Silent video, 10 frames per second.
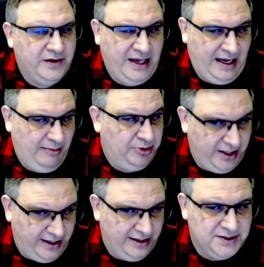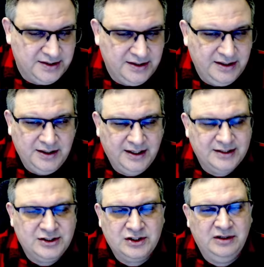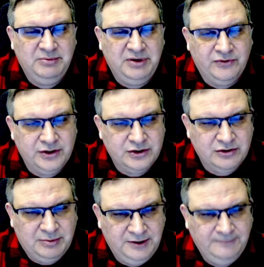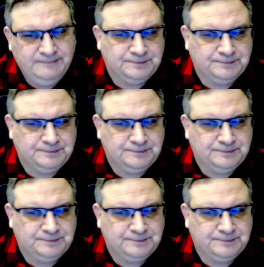the game plays. It's just going to be for description.